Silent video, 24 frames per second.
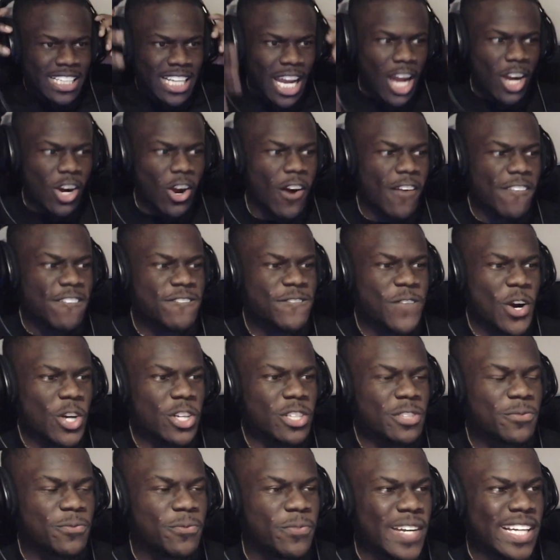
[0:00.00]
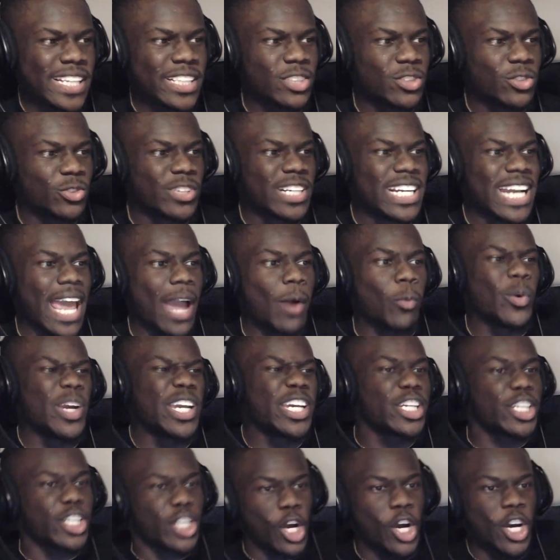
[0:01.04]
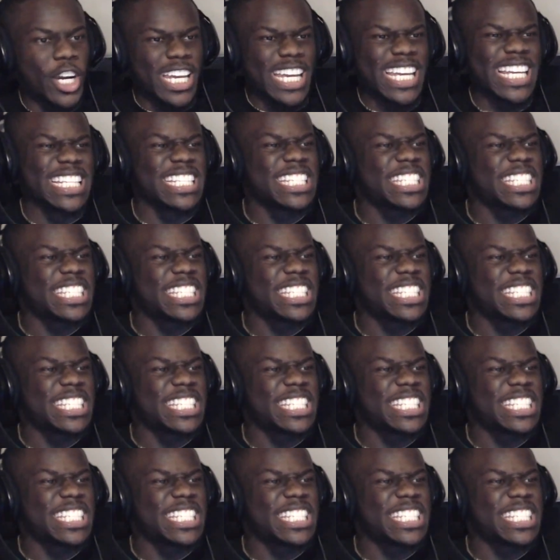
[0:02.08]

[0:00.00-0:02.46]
got our first victory that we couldn't